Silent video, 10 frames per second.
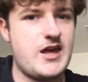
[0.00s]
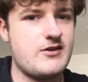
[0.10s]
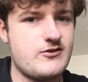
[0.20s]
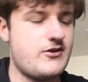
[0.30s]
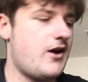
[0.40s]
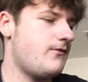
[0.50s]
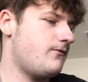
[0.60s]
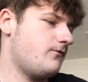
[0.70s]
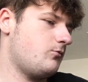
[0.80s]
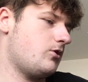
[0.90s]

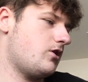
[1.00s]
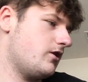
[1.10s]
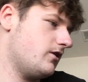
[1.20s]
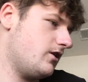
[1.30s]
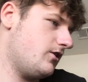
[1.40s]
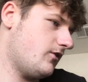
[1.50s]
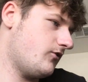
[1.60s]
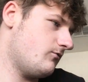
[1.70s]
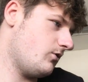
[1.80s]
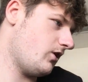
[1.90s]
stuff, where he
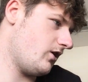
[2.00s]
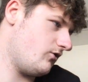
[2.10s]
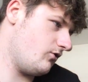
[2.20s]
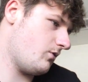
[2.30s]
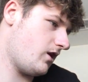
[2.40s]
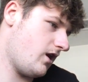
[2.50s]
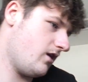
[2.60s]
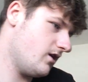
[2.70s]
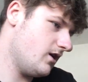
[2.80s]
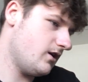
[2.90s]
doesn't really do
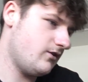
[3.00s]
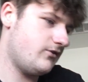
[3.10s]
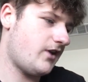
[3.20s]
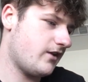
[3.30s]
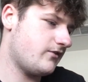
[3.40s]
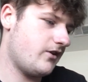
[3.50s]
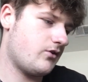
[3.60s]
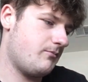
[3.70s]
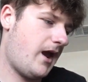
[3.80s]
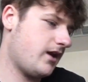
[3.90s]
any detecting
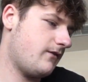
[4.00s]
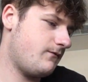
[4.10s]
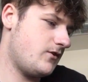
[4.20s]
or magnet